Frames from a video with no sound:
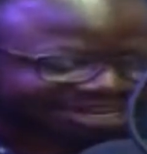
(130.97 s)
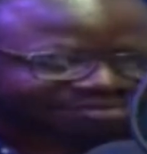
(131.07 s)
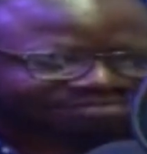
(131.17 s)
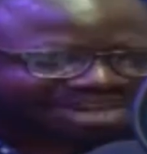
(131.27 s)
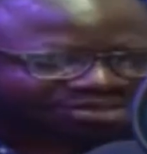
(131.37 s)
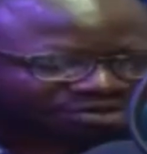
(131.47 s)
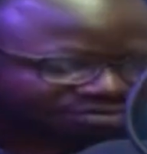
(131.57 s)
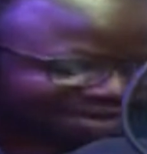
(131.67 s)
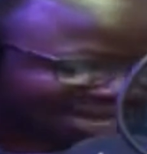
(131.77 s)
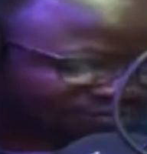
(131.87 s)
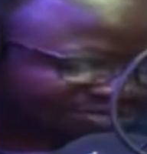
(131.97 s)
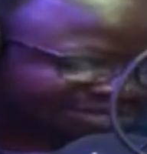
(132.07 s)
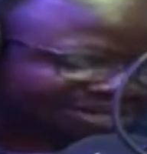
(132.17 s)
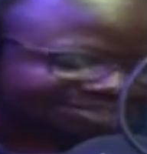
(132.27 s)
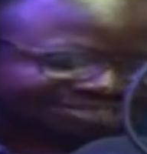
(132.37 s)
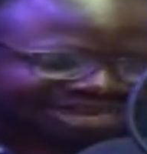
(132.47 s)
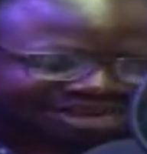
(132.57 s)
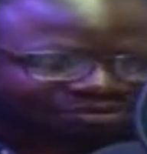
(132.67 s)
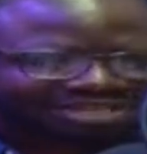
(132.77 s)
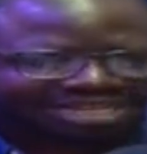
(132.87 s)
been embarked on by Wanderlust
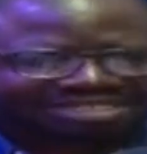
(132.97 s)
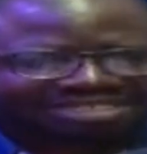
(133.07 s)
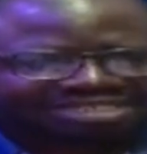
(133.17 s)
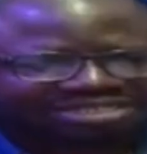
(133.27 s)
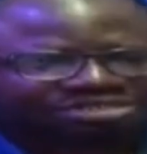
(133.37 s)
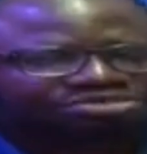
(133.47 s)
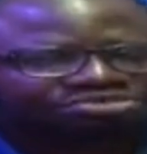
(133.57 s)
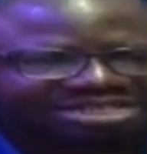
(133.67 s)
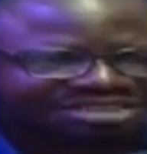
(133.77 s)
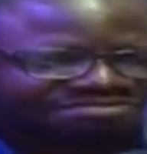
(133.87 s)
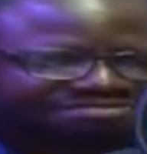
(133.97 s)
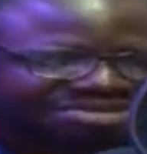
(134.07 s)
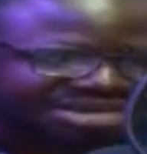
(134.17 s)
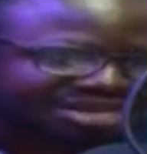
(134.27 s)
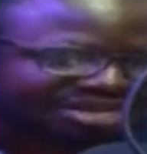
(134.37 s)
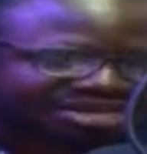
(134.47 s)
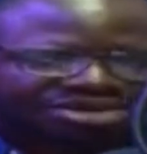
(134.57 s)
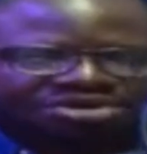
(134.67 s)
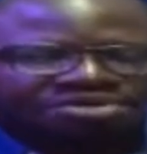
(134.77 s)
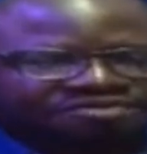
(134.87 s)
Ghana, what does it really mean
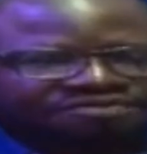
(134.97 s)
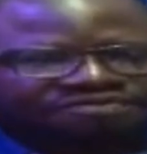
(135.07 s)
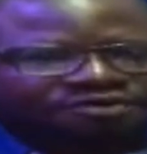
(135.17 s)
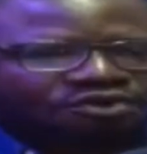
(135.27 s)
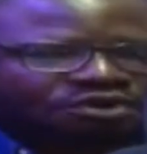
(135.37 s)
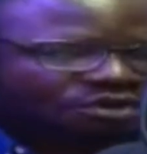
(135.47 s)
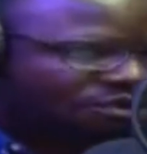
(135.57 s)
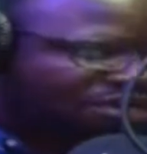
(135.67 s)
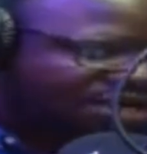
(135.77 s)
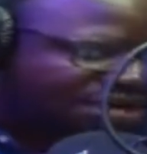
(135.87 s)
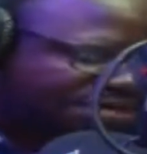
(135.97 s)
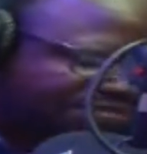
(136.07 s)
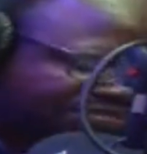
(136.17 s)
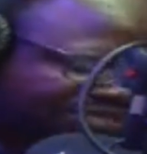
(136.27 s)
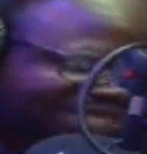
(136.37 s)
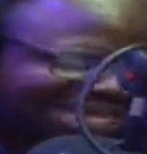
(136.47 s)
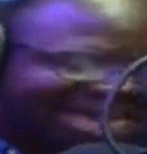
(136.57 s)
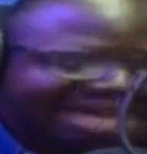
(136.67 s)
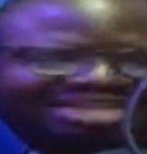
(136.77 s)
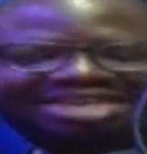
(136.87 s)
for the
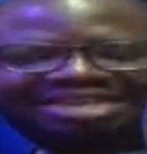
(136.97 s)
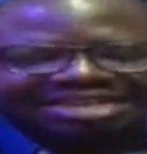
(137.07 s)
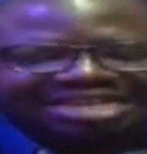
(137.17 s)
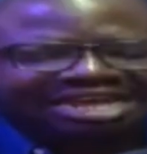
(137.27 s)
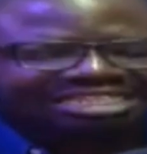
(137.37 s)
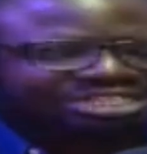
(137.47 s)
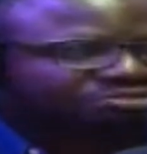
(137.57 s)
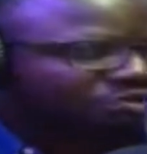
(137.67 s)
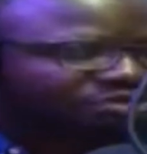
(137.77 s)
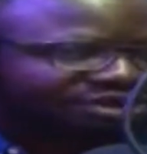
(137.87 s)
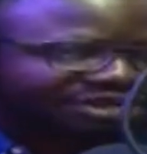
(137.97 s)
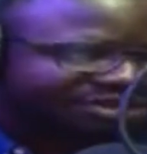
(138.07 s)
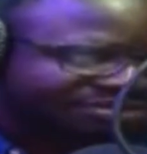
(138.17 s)
Ghanaian diaspora?